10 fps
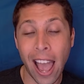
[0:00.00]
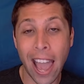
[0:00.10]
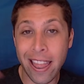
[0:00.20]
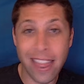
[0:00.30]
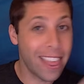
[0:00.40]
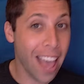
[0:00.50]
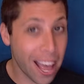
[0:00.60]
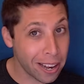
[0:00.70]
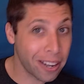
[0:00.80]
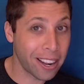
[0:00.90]
and
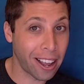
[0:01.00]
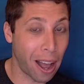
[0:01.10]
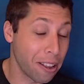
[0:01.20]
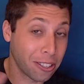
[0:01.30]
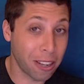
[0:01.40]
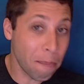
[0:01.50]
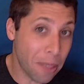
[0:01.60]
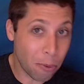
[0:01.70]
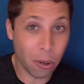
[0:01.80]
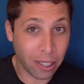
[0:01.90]
then
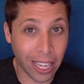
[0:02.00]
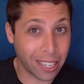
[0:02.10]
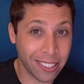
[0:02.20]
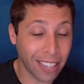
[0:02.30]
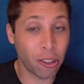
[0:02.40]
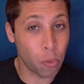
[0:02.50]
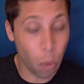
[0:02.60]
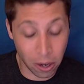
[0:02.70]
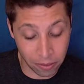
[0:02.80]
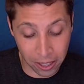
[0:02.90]
something will click, because that's just
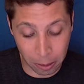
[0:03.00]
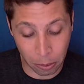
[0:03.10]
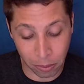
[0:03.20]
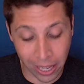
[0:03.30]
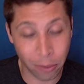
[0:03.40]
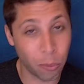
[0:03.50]
one variable, right?